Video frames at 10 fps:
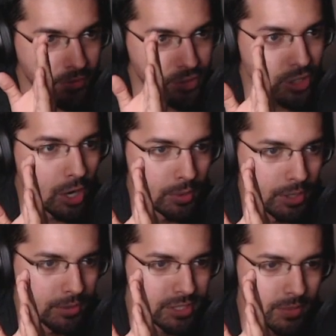of
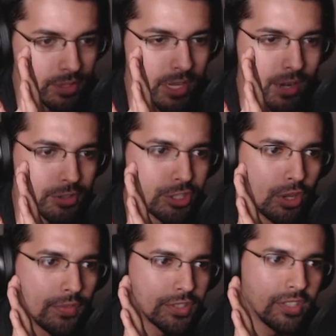Sorrow, Senran Kagura
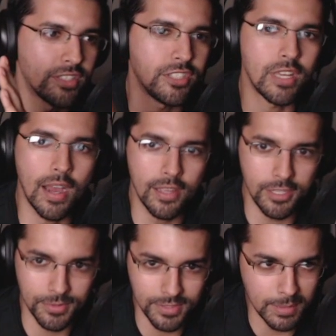Shinovi Versus. This is
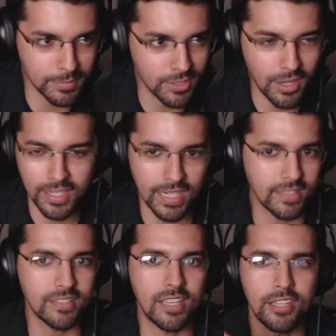Yagyu's theme song, and
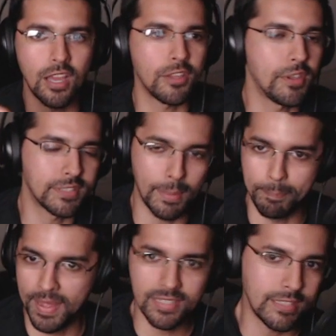as I said, Yagyu has the
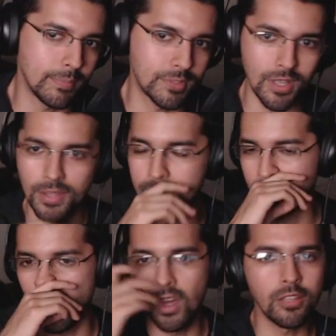best theme songs
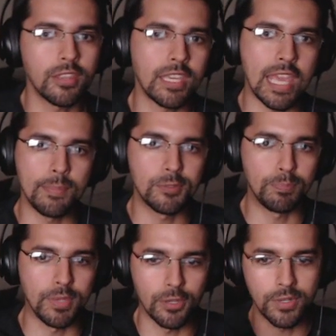in all of the games,
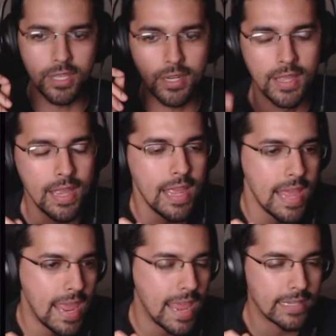period.
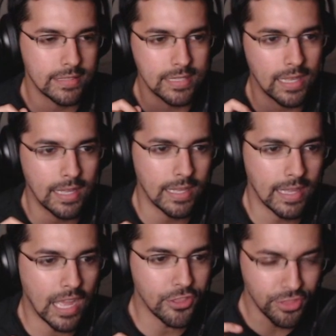And
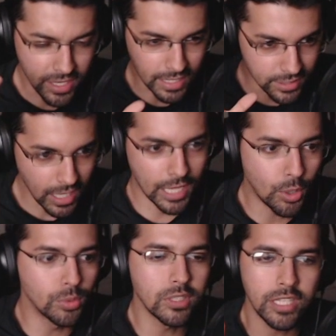I think not
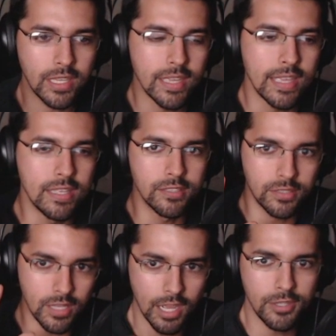only
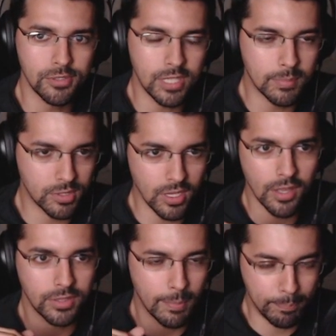is Yagyu's theme
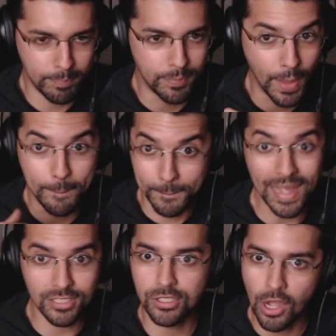song the
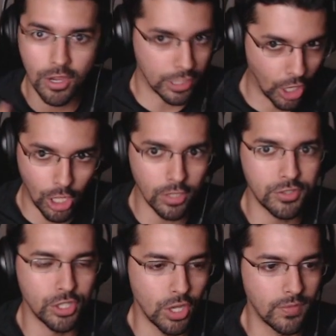best song in all of
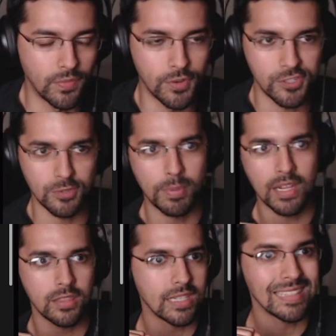Shinovi Versus, but
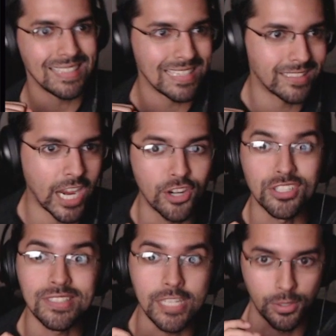I think in the entire
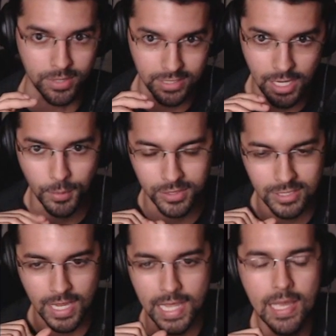series, I would
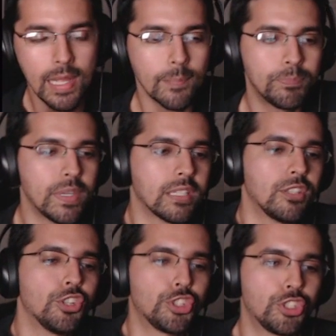say. Because
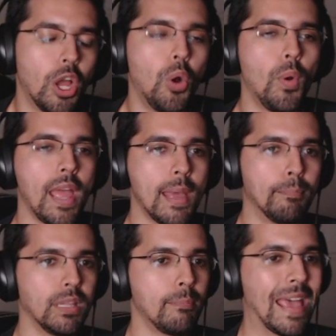it is so
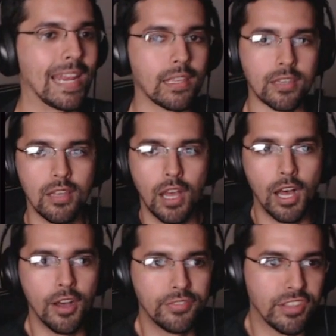emblematic
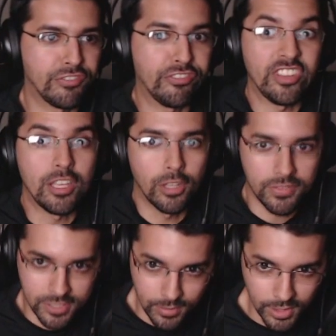of the feel
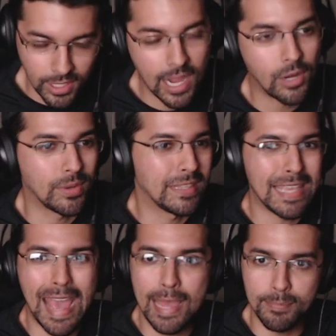of Senran Kagura,
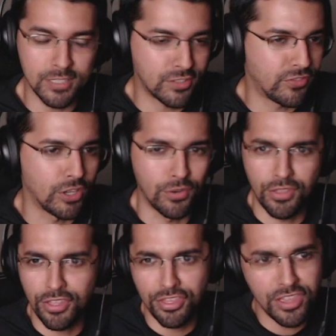the atmosphere,
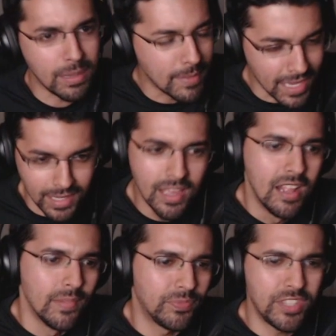the theming,
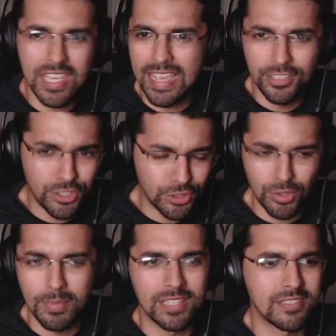the
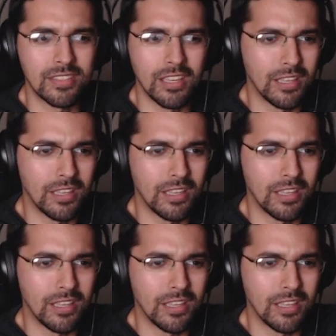instruments,